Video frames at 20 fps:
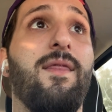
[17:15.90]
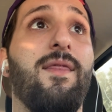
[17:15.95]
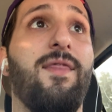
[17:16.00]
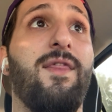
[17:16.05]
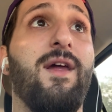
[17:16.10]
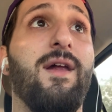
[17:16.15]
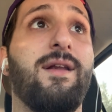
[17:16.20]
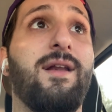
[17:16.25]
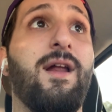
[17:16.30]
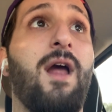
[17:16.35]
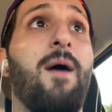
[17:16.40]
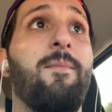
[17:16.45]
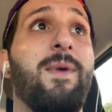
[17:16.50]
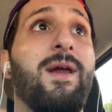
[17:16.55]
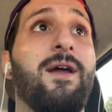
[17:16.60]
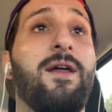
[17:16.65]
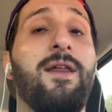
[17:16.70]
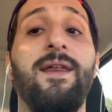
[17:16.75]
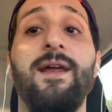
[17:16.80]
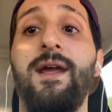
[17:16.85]
this
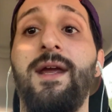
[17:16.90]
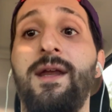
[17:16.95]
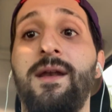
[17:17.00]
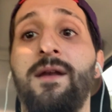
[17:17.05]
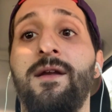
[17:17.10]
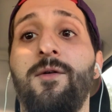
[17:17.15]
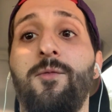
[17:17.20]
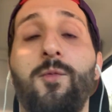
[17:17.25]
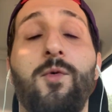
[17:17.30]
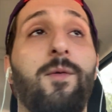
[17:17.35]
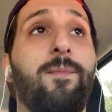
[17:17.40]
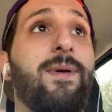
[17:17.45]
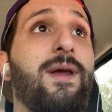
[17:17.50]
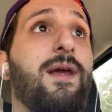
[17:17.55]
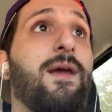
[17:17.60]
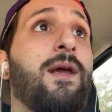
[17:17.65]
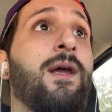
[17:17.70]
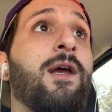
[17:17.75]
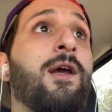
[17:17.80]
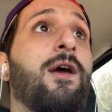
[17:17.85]
Coming Clean will
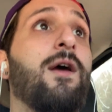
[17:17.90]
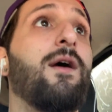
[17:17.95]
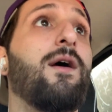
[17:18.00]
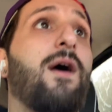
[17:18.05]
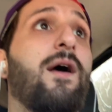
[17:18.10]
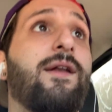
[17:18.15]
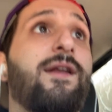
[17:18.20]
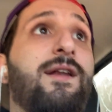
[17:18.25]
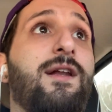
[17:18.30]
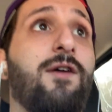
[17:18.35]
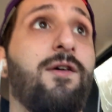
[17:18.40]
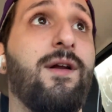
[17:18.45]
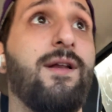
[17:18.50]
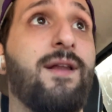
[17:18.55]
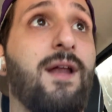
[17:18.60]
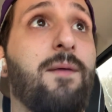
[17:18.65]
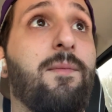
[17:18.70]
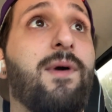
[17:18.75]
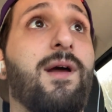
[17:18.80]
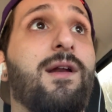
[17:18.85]
be a series
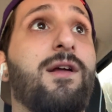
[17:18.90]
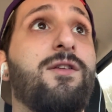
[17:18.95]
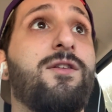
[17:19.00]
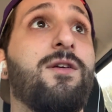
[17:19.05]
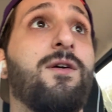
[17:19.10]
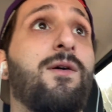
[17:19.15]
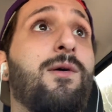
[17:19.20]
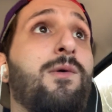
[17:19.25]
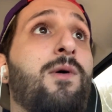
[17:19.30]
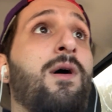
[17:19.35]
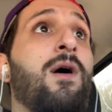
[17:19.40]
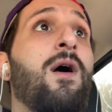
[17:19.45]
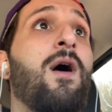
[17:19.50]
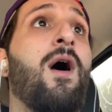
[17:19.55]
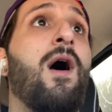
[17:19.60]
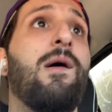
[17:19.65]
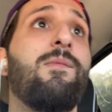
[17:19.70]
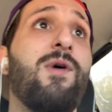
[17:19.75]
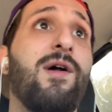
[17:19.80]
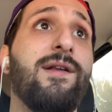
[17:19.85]
that I'm going to do.
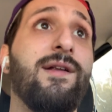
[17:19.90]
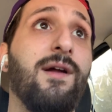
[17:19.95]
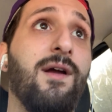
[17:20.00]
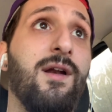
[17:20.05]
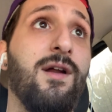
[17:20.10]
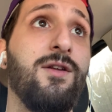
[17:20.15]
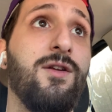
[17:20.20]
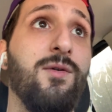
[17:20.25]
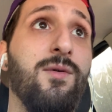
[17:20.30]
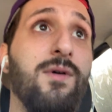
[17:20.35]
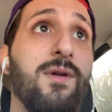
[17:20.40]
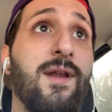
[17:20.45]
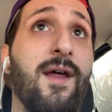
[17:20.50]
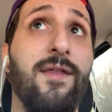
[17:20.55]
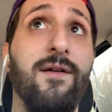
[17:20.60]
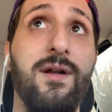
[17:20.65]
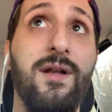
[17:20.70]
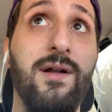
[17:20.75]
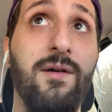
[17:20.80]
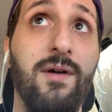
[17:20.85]
I'm also going to do
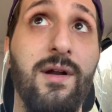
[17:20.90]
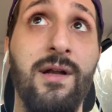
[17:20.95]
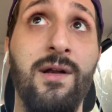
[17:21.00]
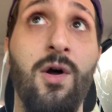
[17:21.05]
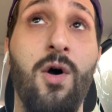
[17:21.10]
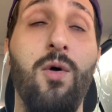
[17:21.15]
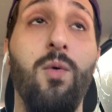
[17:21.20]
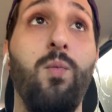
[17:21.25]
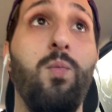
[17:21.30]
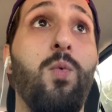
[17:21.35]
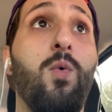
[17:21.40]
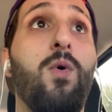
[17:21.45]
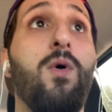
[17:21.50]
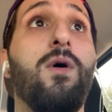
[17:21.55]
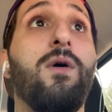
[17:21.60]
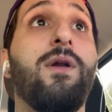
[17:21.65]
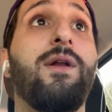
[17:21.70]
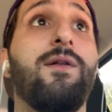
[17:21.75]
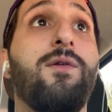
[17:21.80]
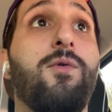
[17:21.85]
another series called
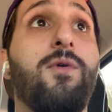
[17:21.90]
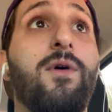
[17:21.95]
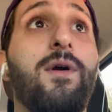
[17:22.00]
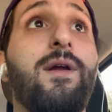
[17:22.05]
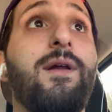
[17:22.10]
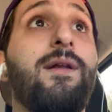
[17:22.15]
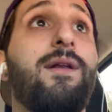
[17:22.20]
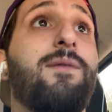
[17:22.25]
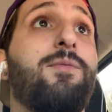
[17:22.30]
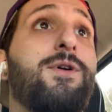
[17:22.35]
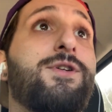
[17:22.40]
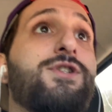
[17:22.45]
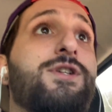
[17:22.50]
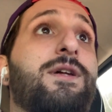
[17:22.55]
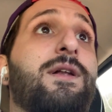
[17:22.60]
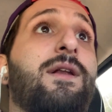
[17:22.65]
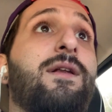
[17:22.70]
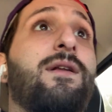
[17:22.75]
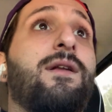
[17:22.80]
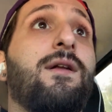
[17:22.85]
War Stories, which
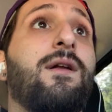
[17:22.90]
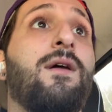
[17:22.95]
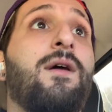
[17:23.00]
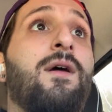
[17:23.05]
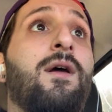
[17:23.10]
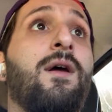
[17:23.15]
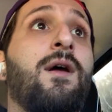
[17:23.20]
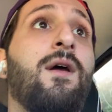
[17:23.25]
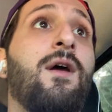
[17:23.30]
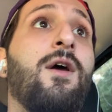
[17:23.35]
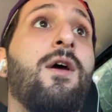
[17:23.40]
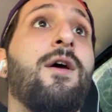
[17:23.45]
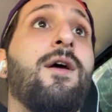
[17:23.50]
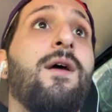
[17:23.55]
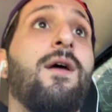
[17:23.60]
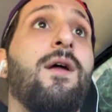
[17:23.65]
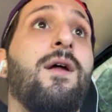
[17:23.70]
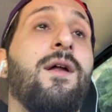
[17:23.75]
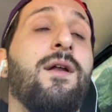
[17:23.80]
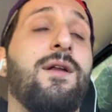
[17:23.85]
is
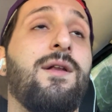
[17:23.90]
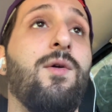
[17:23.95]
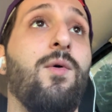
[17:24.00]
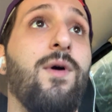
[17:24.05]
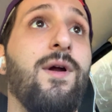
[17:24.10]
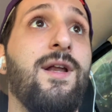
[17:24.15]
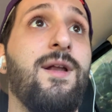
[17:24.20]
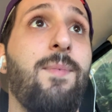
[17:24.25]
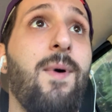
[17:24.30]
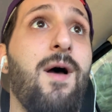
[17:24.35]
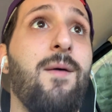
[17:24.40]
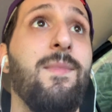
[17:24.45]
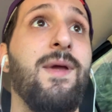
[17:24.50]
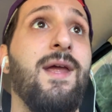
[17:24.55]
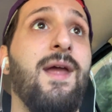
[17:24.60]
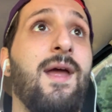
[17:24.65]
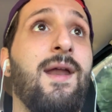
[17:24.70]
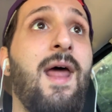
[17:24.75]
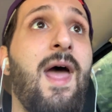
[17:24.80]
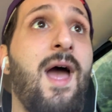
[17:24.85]
stories about
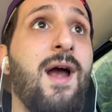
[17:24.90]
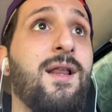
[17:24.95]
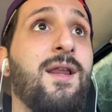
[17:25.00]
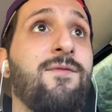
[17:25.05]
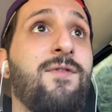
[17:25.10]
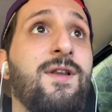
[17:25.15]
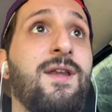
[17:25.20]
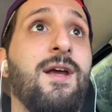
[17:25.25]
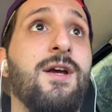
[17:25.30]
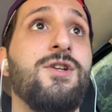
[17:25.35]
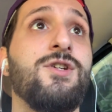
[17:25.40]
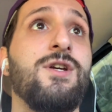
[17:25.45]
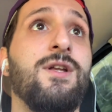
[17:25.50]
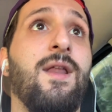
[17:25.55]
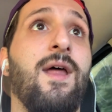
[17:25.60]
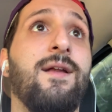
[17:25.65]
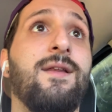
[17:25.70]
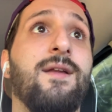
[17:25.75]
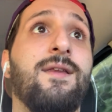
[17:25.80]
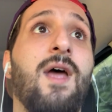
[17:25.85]
me in active addiction,
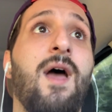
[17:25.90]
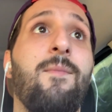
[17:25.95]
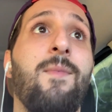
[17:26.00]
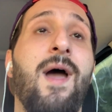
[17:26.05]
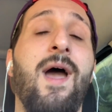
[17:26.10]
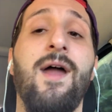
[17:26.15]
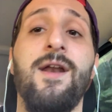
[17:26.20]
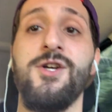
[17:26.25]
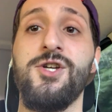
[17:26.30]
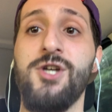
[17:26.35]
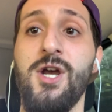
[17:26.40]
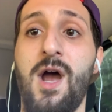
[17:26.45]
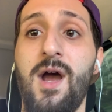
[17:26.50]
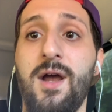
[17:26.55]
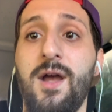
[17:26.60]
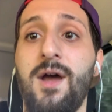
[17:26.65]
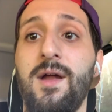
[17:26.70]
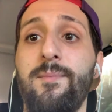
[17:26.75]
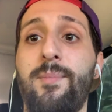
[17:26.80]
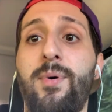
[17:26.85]
like the time I had a shotgun